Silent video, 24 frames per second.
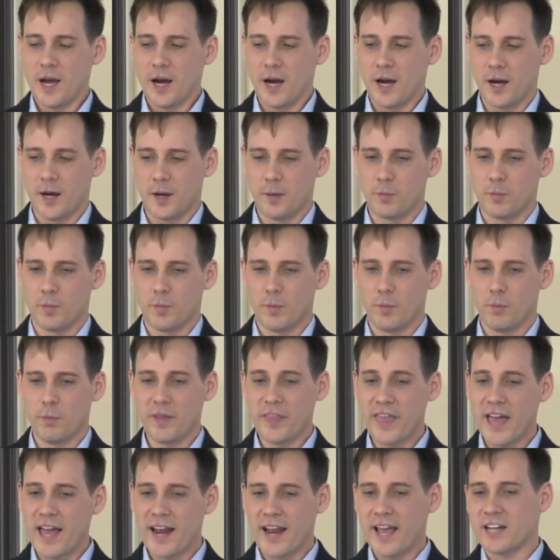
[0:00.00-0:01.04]
Um,
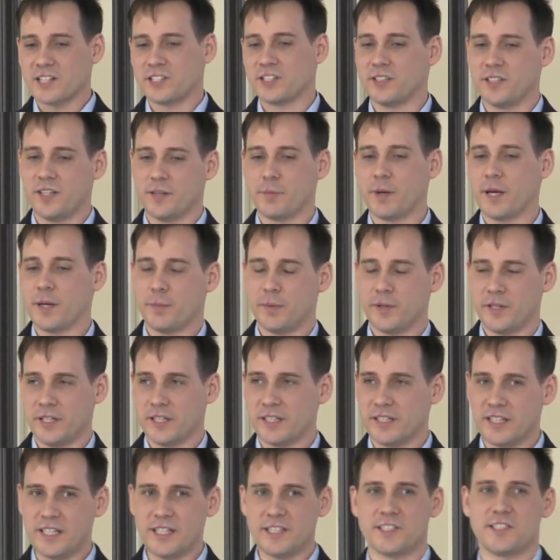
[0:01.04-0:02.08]
but that actually, in my
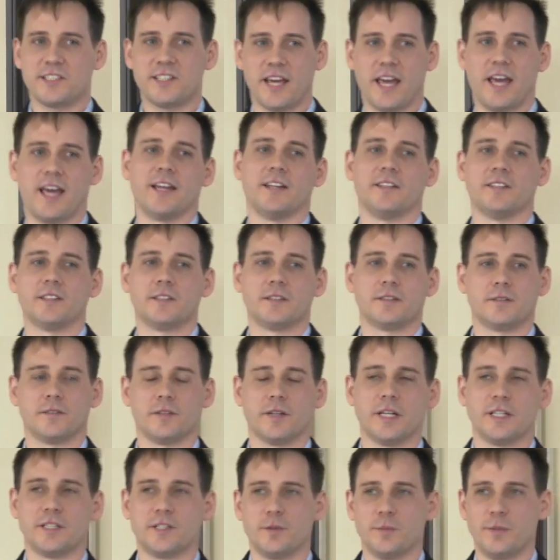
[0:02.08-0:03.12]
opinion, needs to end,
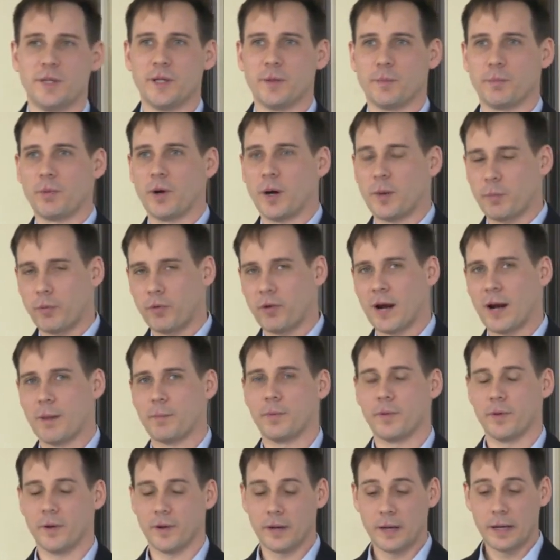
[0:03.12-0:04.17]
right, to be a, a
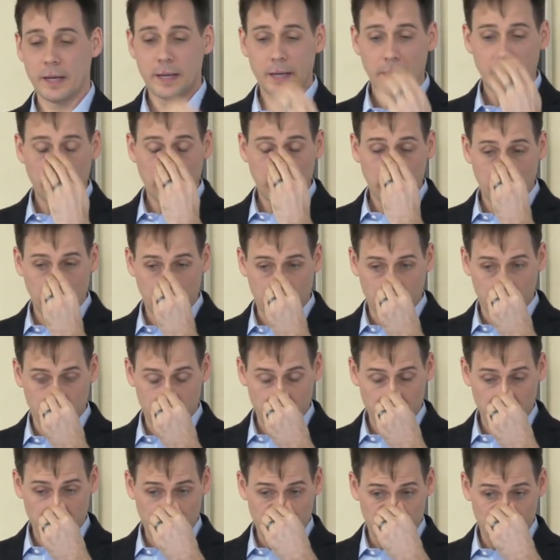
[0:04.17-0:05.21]
proper uh,
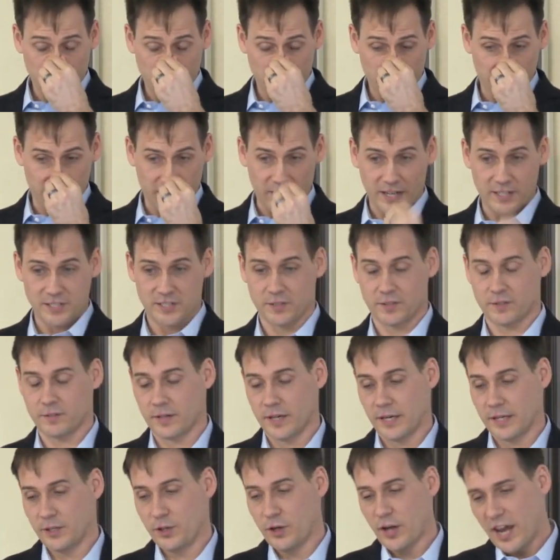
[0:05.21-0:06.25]
advisor,
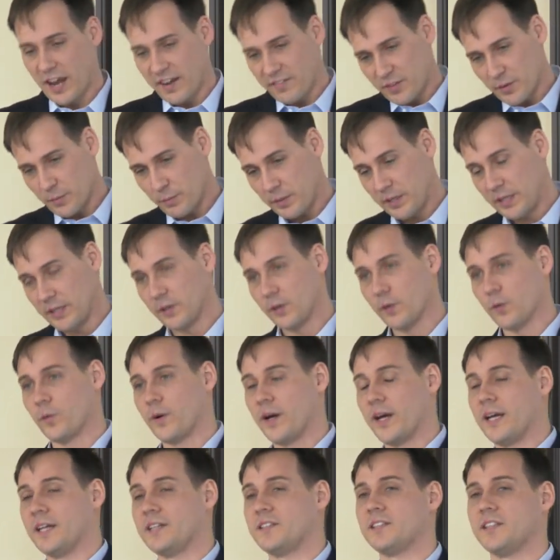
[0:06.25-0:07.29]
right? And you have to peel
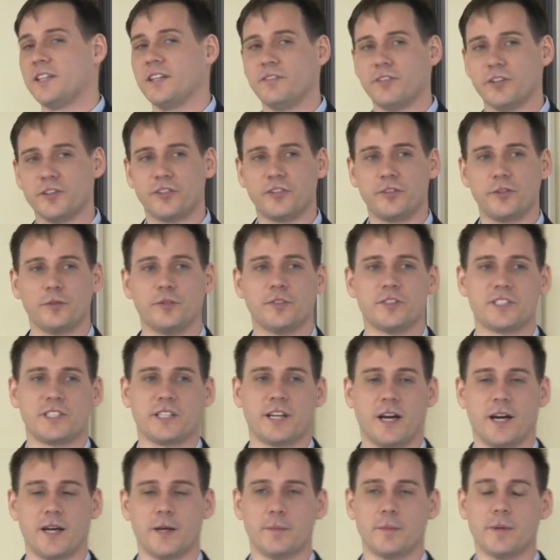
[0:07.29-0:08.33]
away to give your students
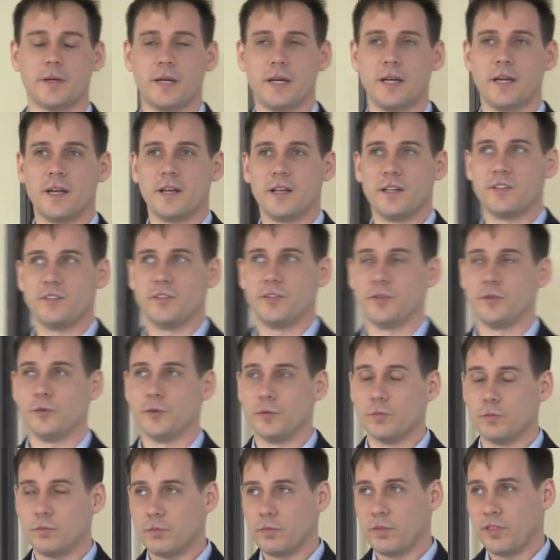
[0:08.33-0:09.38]
time
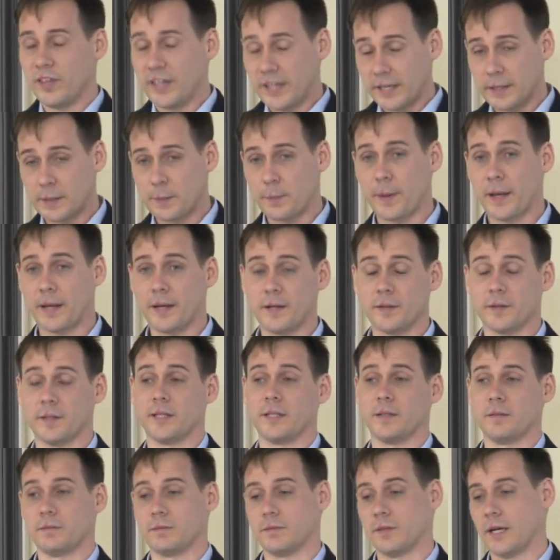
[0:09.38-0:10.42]
to think
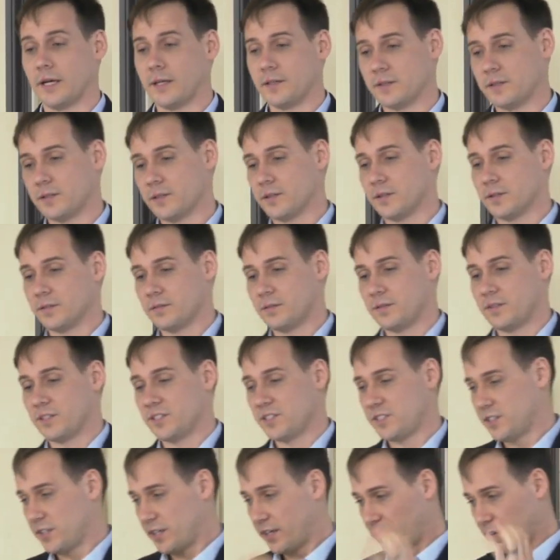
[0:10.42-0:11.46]
independently, right, to, to
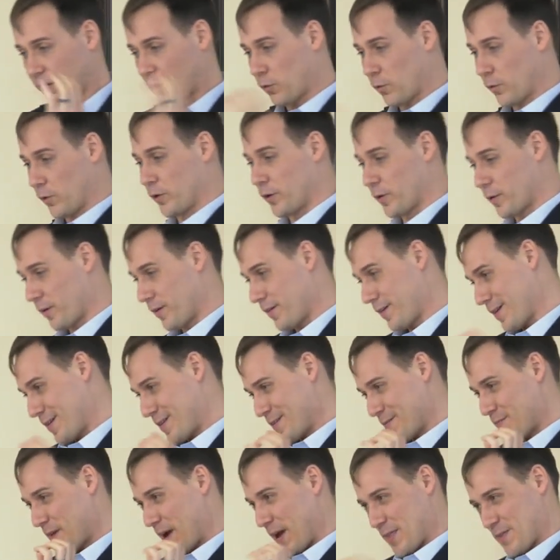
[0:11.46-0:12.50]
sit in the corner
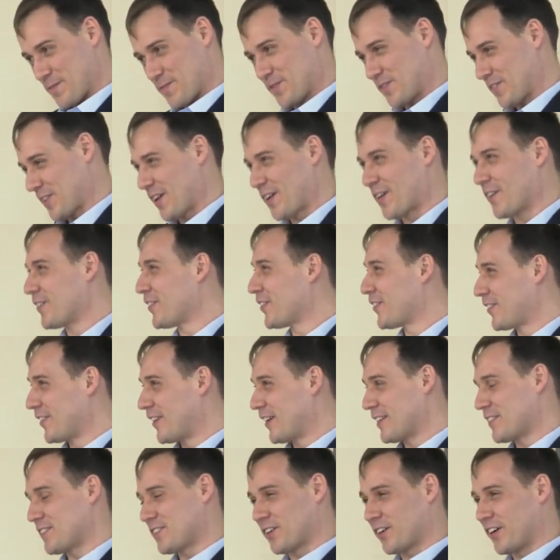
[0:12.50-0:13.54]
by themselves,
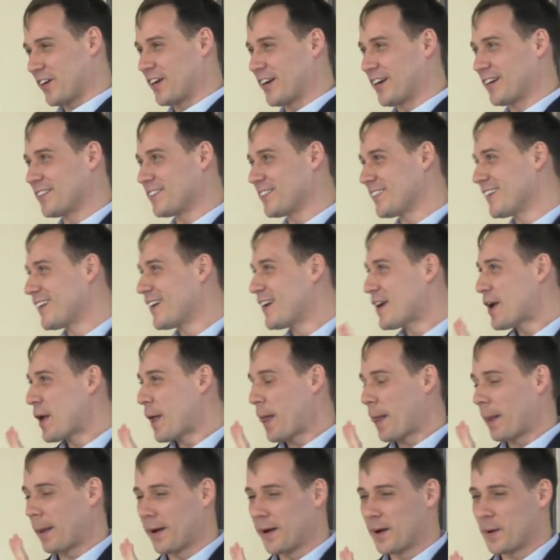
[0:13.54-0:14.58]
right? Sorry, guys
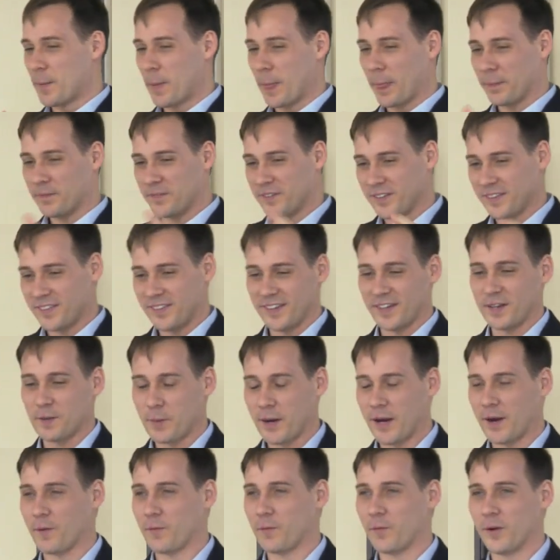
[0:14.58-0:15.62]
um, to think
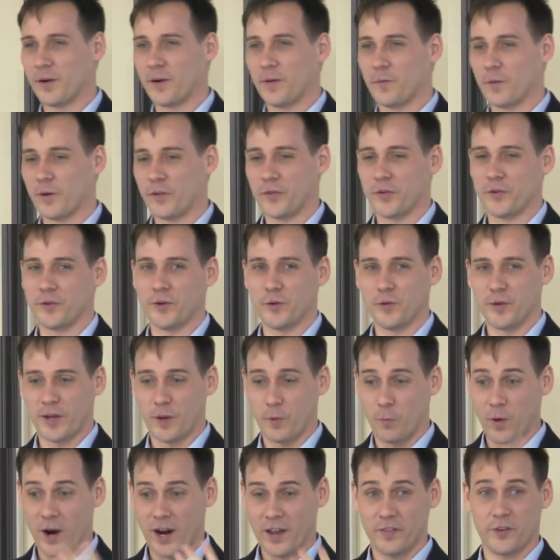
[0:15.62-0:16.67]
about what, what they're doing
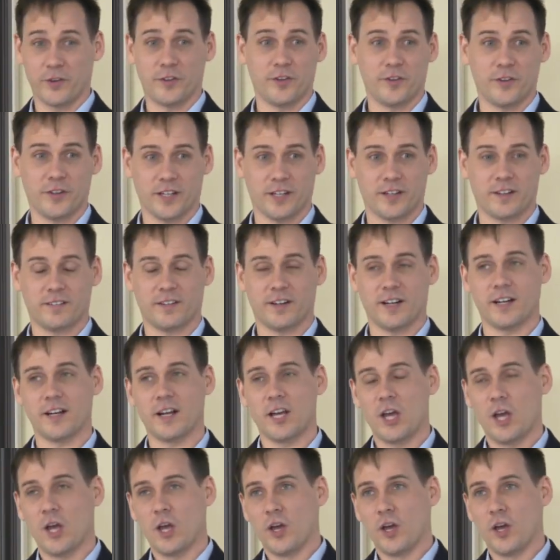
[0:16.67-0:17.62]
and why they're doing it, right?